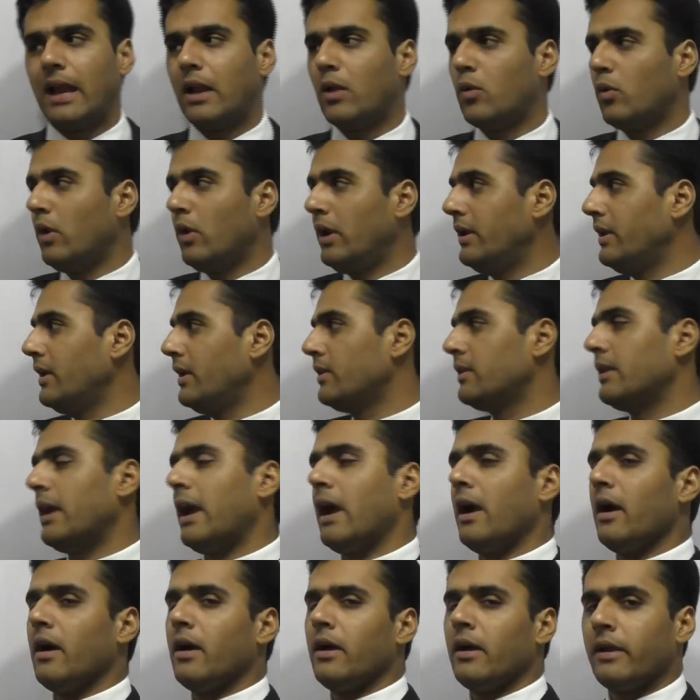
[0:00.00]
calculating
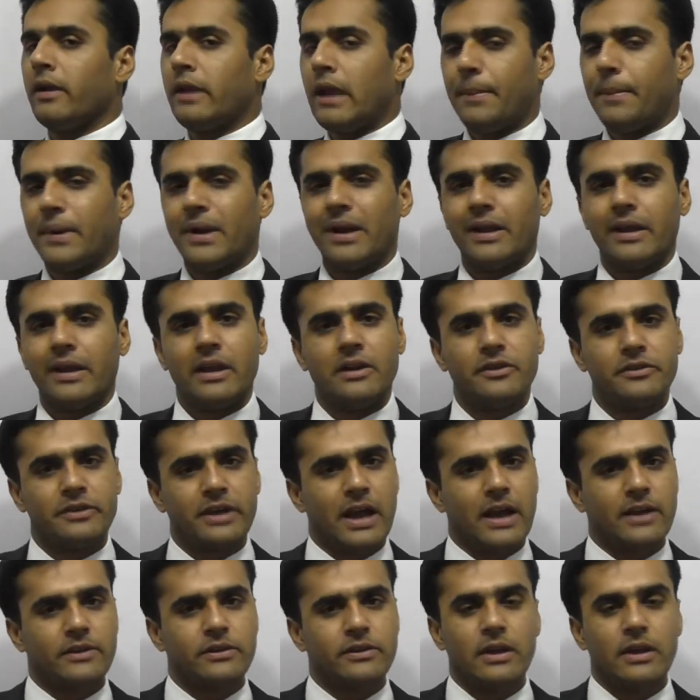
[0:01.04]
the capital gains
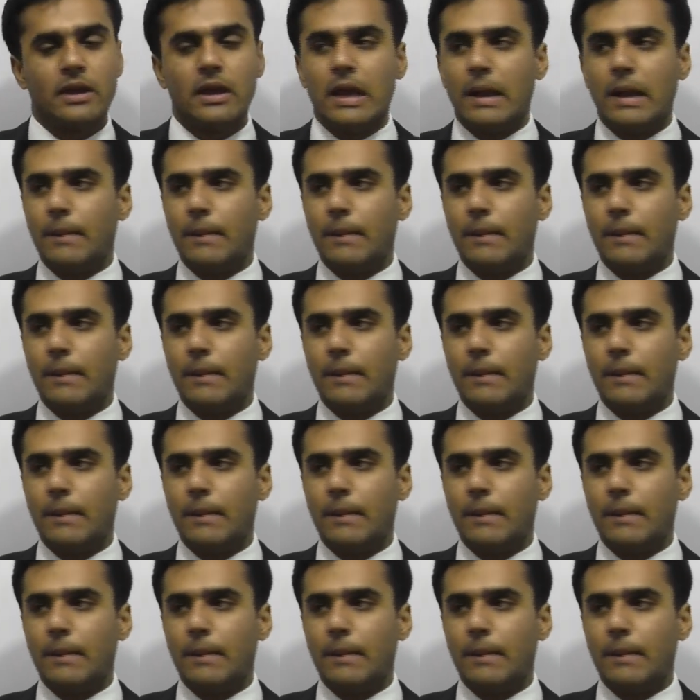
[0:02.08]
tax,